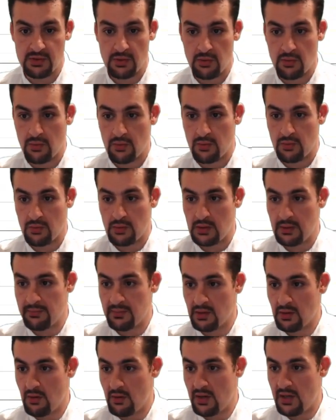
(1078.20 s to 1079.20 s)
So
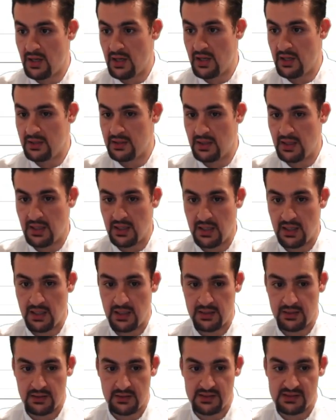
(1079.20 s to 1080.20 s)
let me go ahead
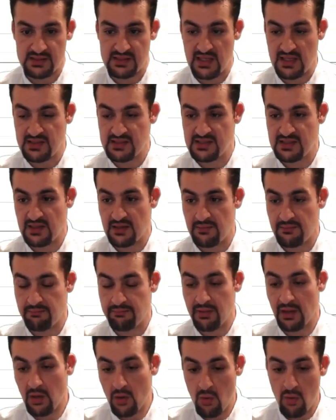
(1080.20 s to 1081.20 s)
and send
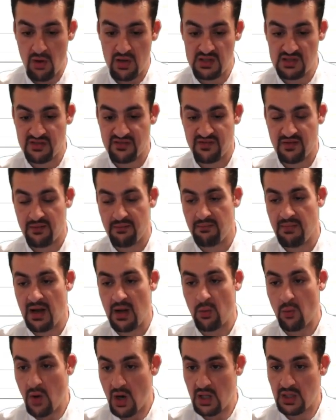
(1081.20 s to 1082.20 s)
some Bitcoins from
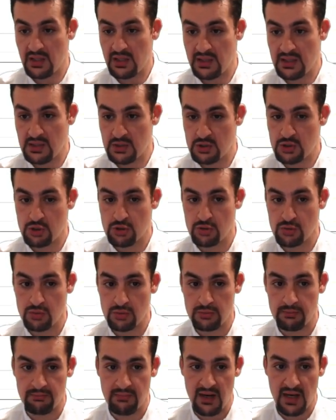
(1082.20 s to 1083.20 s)
my wallet
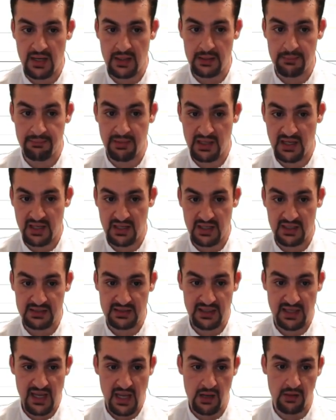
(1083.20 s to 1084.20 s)
into my Bitconnect